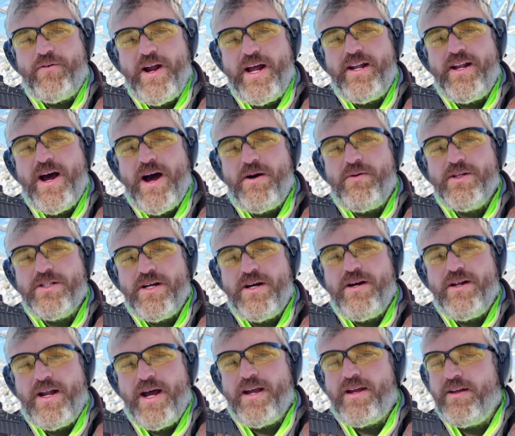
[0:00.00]
red dot was
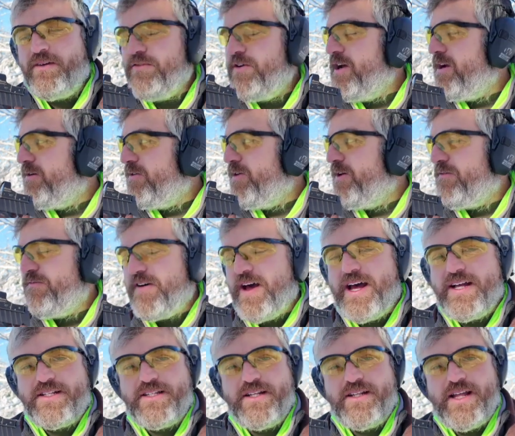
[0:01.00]
on, I could run it real
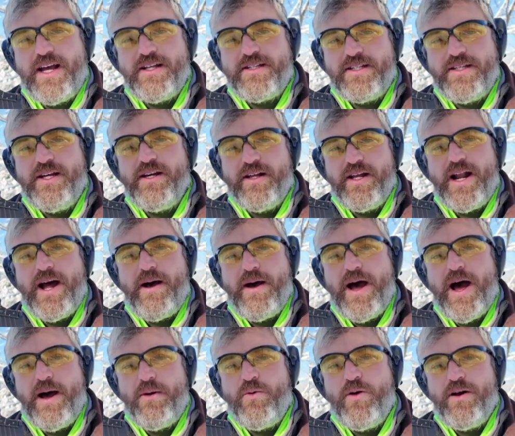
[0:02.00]
fast at that steel, and
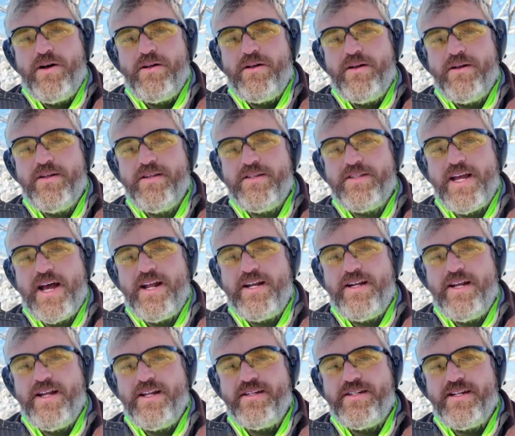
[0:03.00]
I will
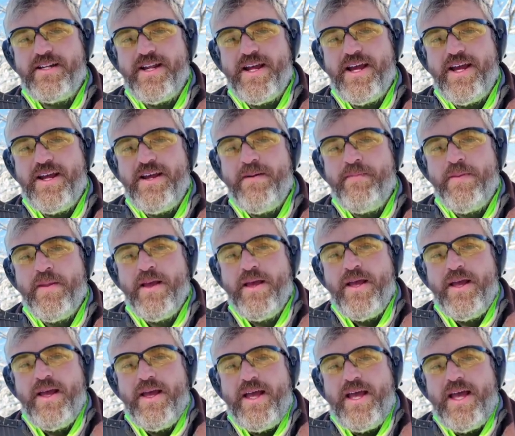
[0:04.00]
sight it in today
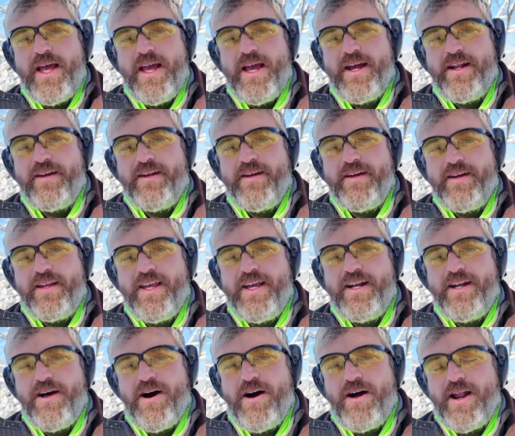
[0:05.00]
and
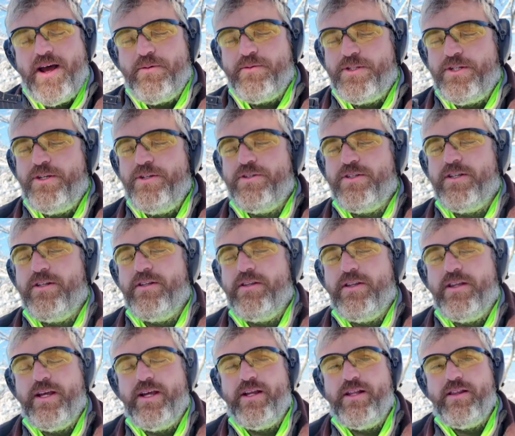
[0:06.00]
get it on. I was using,
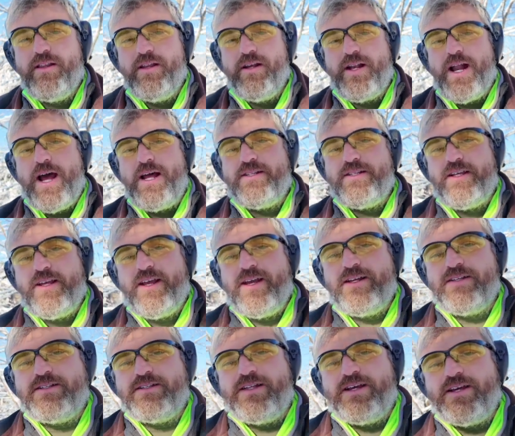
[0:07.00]
the nice thing
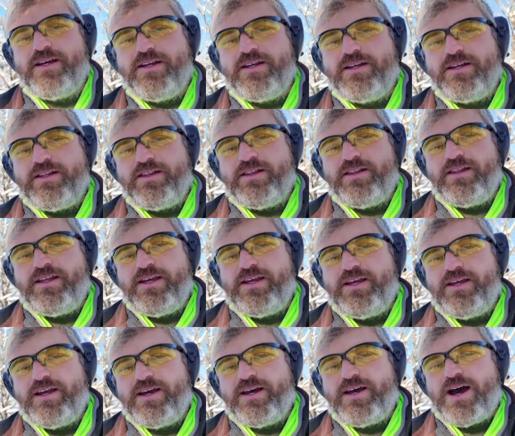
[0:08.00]
is
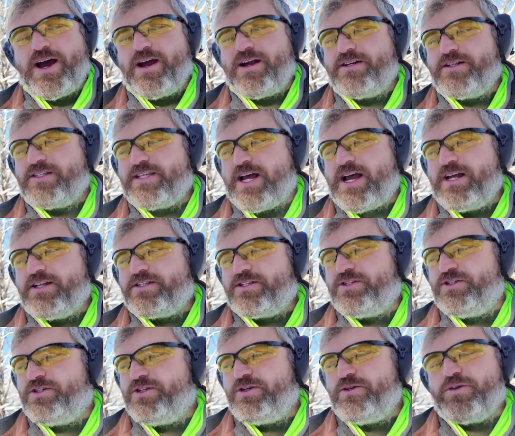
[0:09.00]
the iron sights
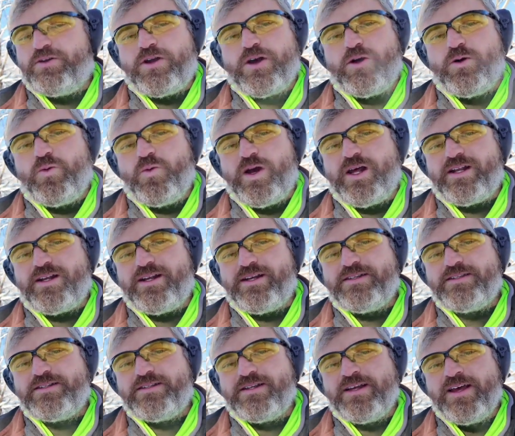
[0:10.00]
do
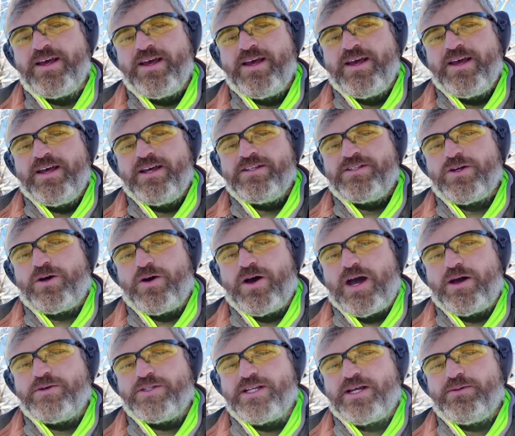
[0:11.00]
co-witness, so
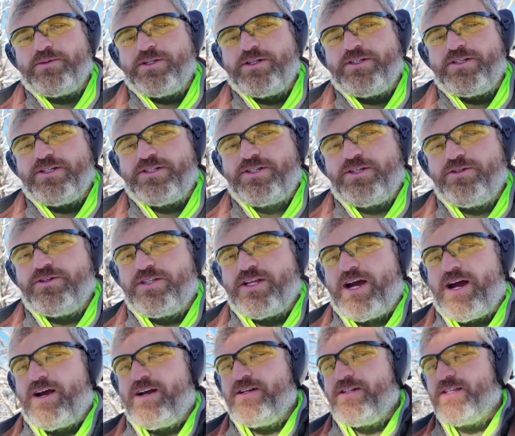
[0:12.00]
I was able to just use the
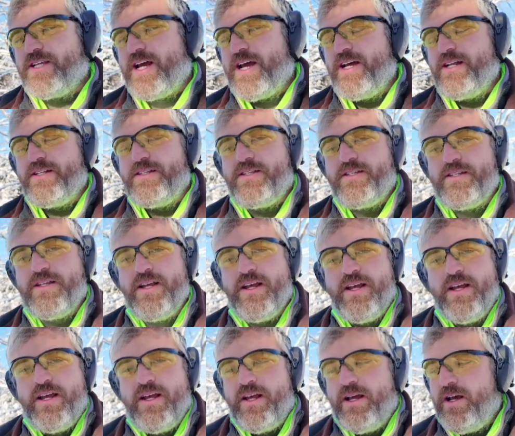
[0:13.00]
iron sights
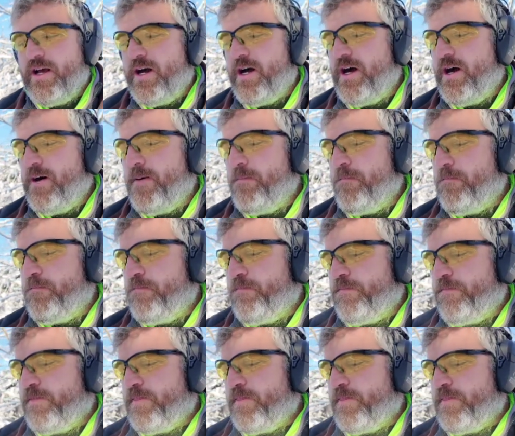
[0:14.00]
to